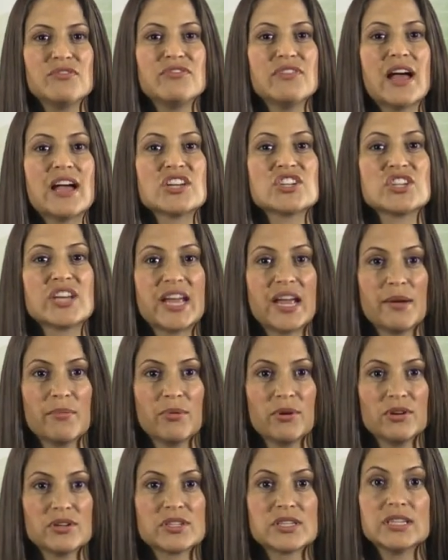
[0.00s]
flash
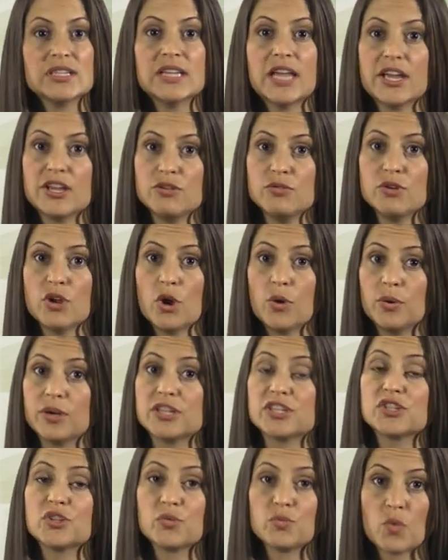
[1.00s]
amber to let you know it
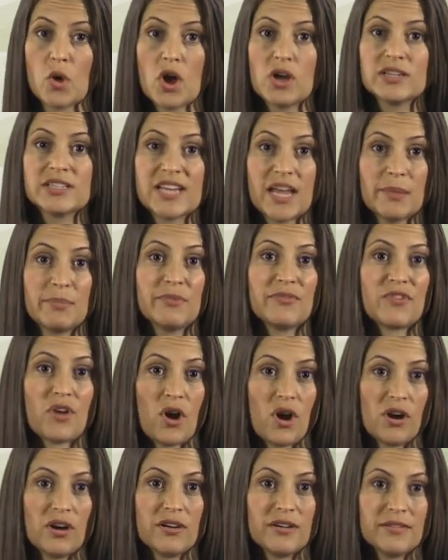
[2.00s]
is the wrong type of
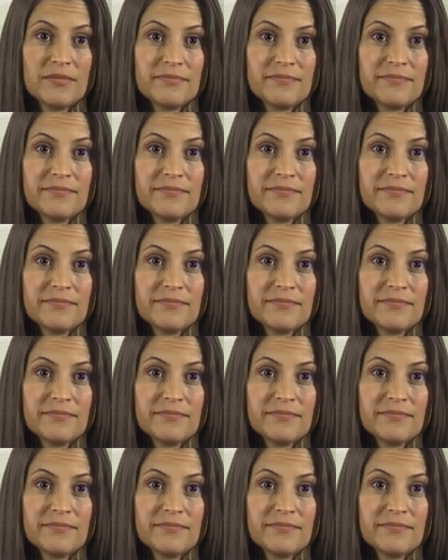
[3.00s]
card.